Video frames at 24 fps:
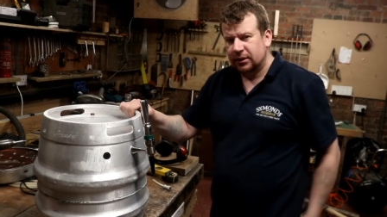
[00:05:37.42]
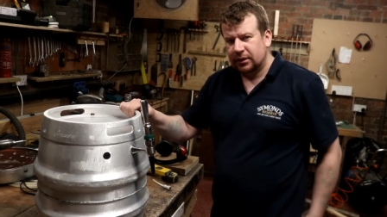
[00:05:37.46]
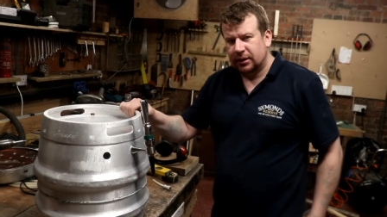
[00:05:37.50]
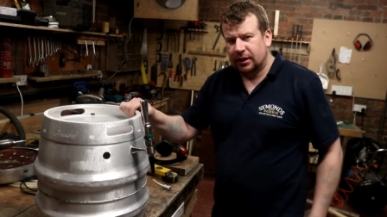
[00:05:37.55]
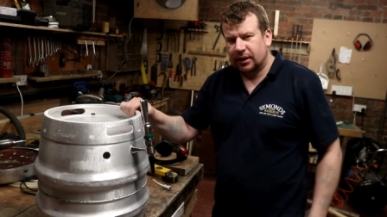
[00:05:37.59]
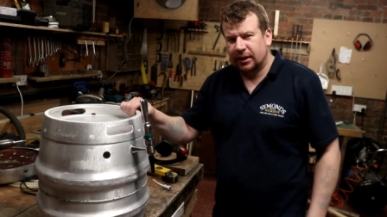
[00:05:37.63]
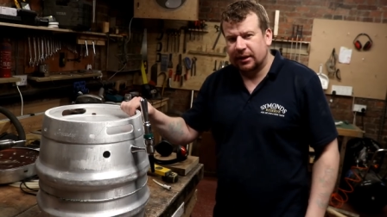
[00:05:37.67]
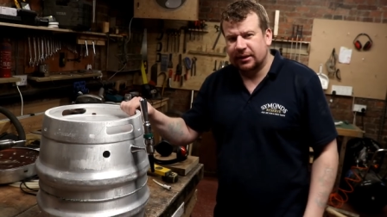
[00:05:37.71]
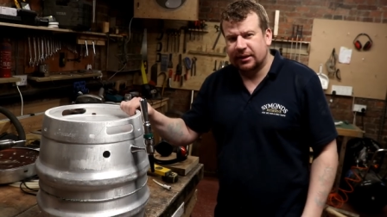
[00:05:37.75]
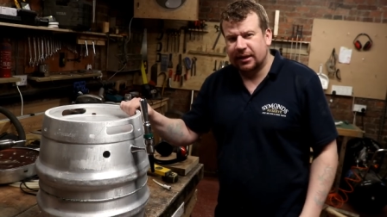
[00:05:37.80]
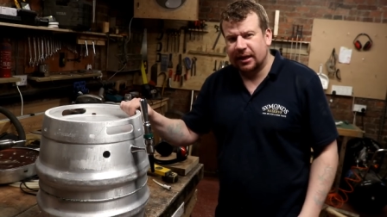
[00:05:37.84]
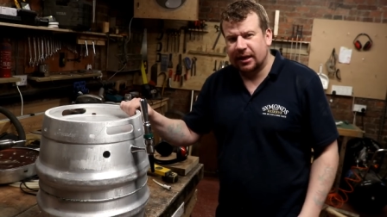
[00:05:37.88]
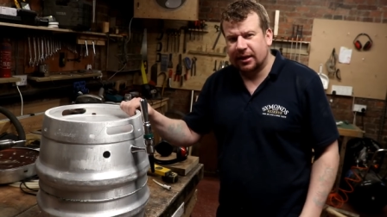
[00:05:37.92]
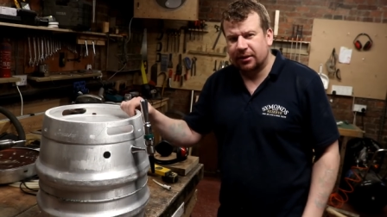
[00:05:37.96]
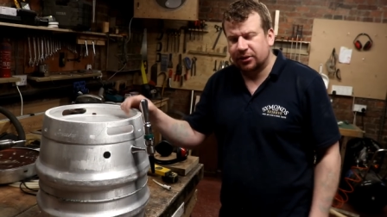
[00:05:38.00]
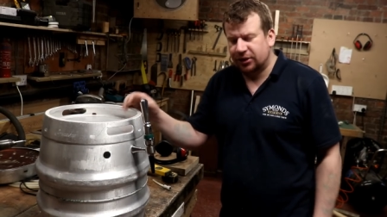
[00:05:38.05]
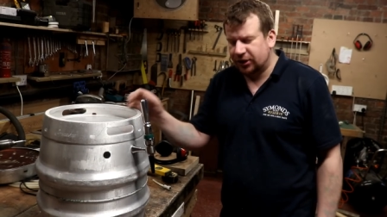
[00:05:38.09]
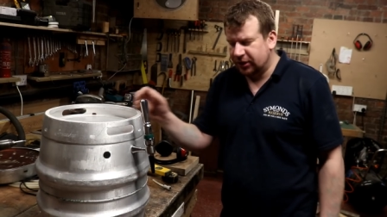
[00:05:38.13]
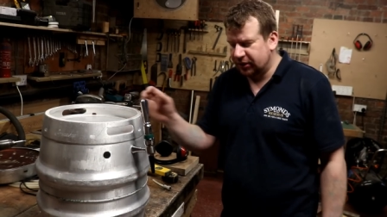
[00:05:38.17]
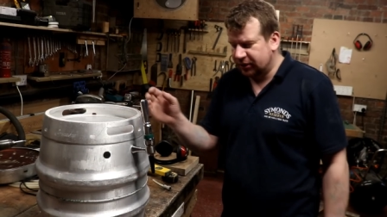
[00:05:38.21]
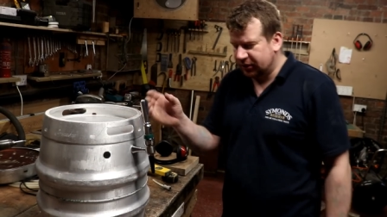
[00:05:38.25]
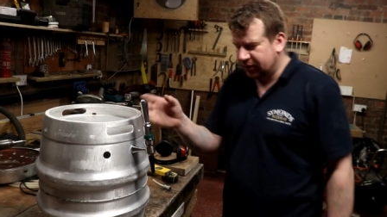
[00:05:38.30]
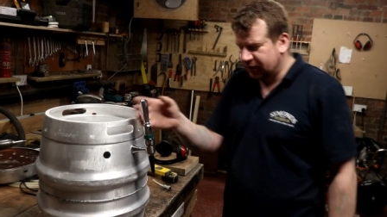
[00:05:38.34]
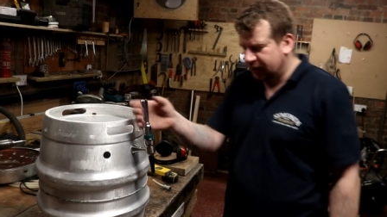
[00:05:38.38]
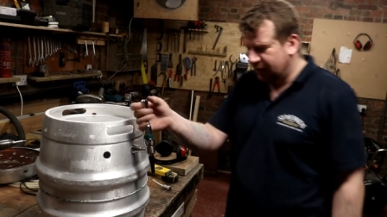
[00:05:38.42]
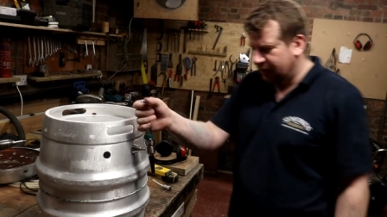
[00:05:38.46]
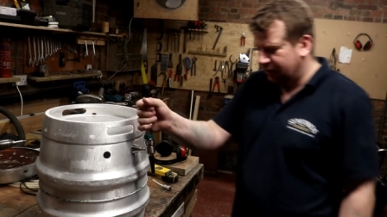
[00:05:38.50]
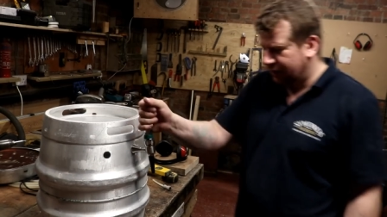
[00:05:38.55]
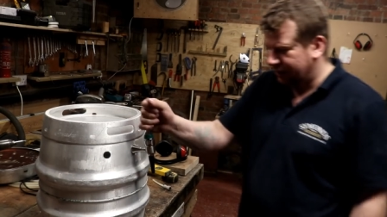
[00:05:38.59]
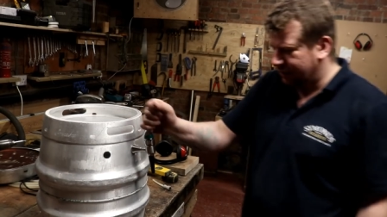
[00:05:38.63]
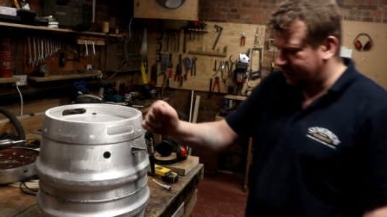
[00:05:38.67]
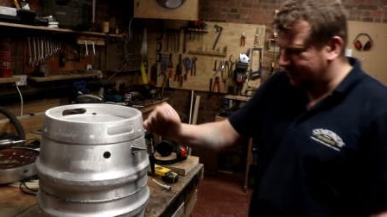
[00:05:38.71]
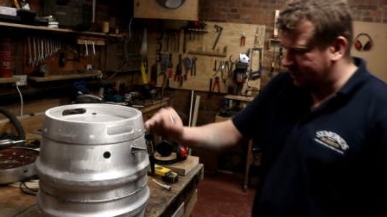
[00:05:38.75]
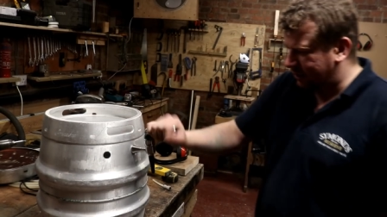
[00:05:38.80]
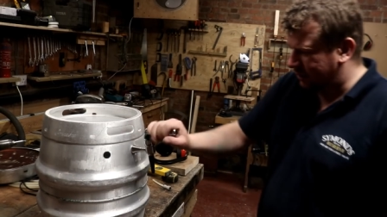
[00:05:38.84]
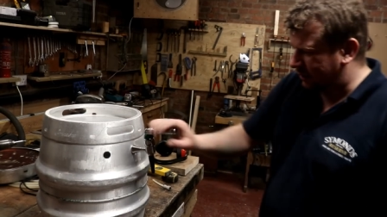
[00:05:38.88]
That is how she's going to
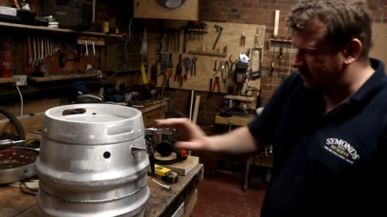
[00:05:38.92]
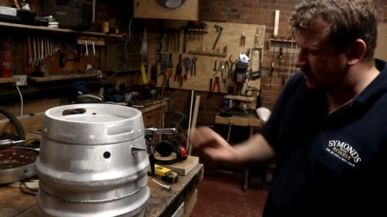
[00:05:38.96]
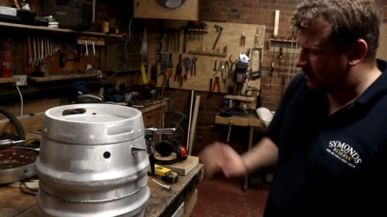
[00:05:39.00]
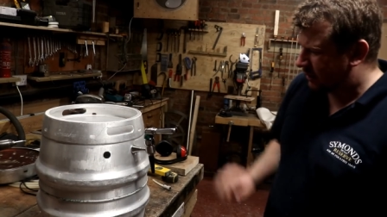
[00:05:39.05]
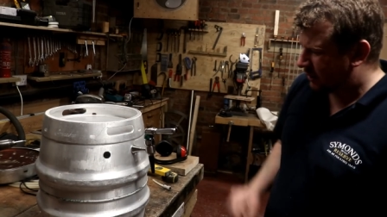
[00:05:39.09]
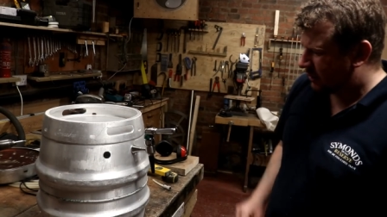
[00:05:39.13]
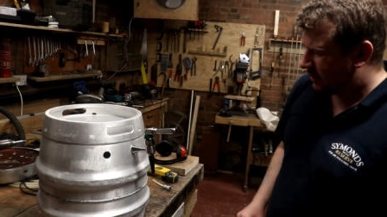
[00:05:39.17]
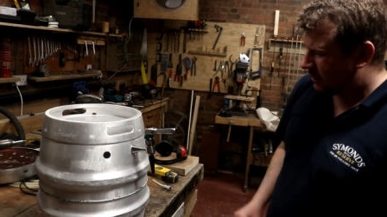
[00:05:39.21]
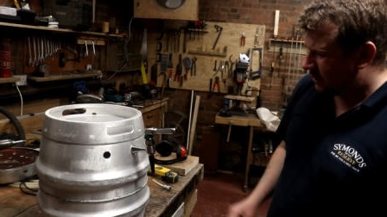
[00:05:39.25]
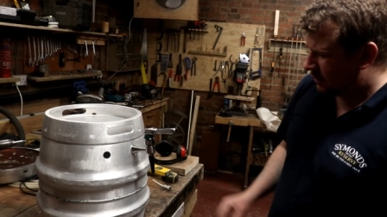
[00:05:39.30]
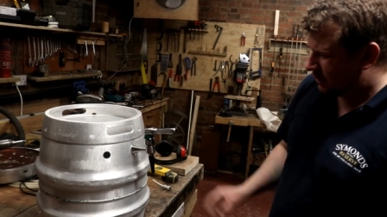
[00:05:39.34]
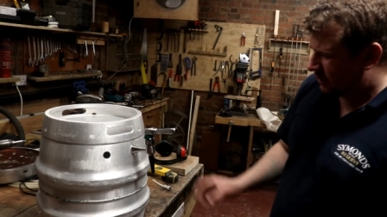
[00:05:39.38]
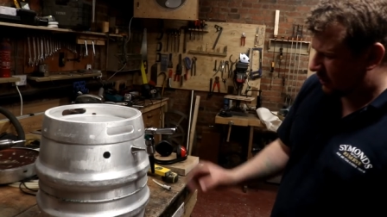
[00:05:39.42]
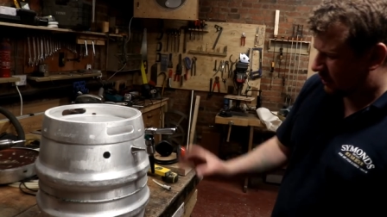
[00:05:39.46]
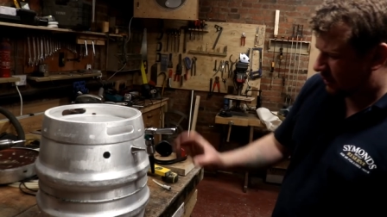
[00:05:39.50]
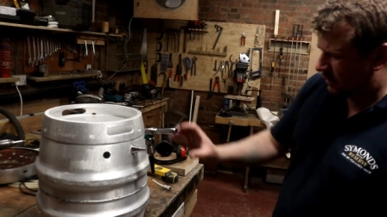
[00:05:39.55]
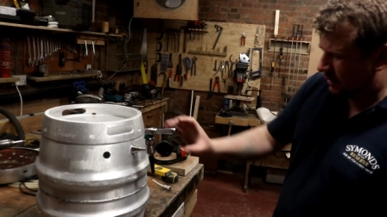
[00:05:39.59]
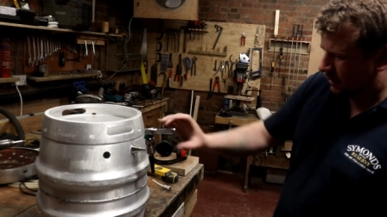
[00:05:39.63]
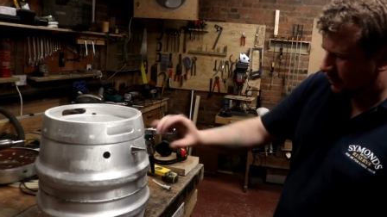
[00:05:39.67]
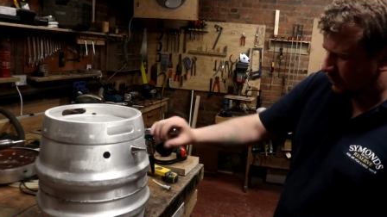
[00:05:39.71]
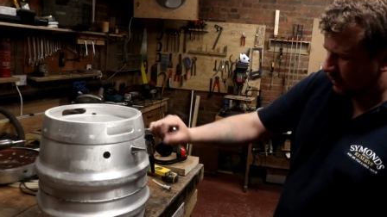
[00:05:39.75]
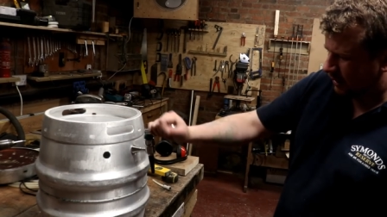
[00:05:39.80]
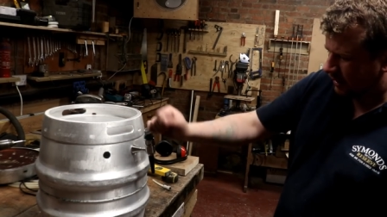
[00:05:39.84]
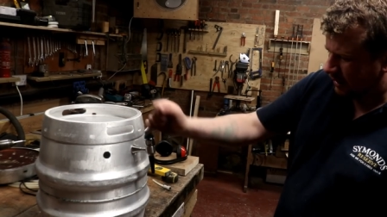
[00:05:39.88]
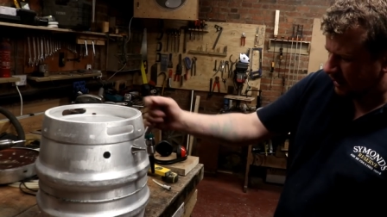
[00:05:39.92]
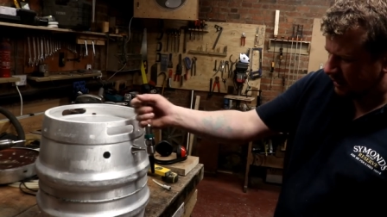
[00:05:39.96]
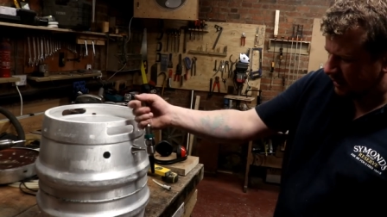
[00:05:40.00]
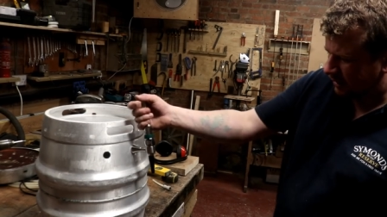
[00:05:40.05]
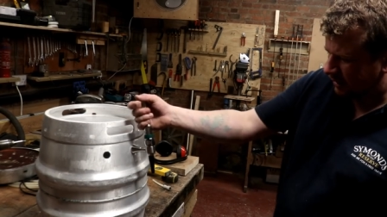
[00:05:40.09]
look. So we can